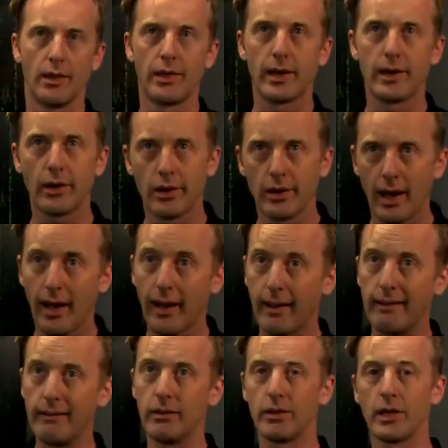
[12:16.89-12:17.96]
they don't
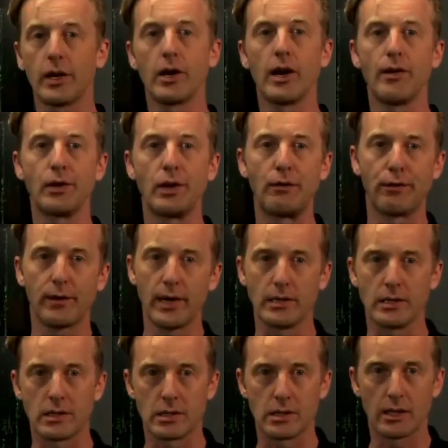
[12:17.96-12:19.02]
have any
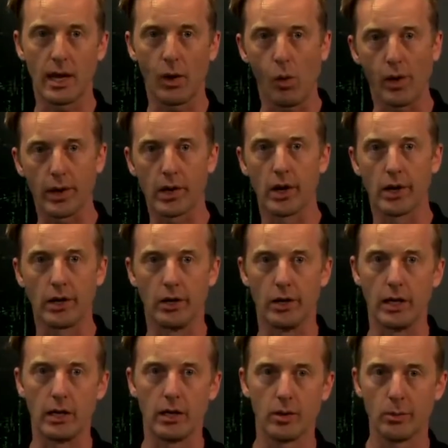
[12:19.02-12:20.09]
friends that want to go to
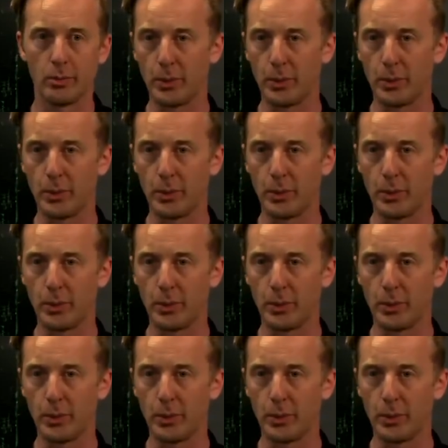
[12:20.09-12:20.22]
uni.